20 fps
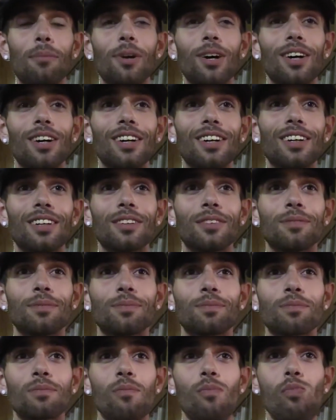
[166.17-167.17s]
hat and it
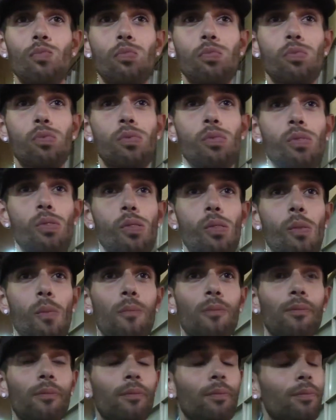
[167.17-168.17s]
says believe. Do you, do you
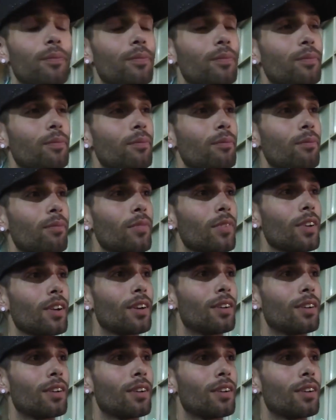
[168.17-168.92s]
believe in aliens, sir?